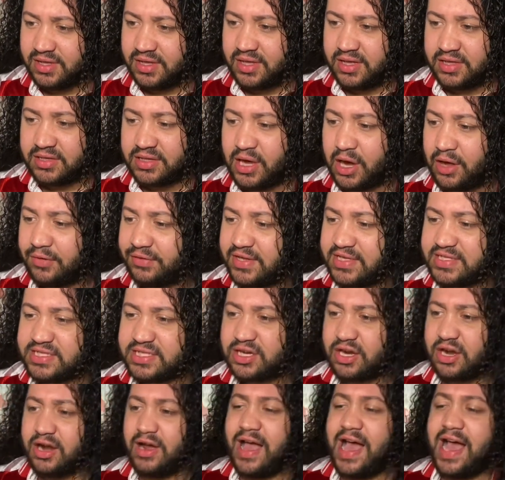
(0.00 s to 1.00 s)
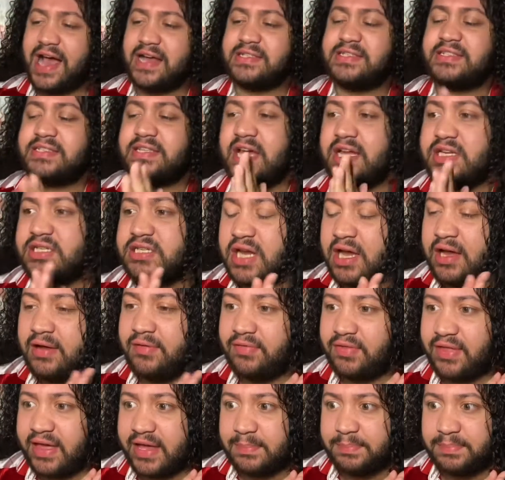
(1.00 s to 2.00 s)
Yo, and this girl has such a
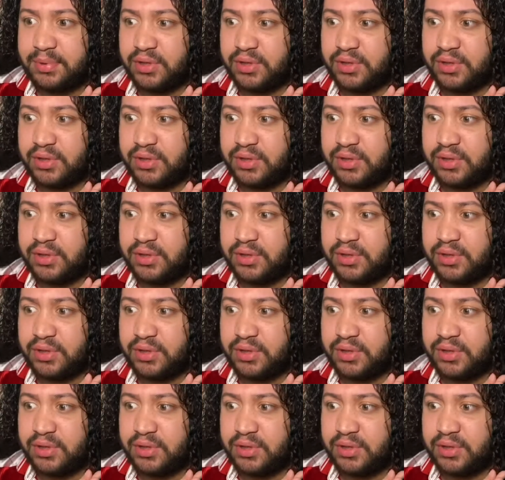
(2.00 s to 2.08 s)
like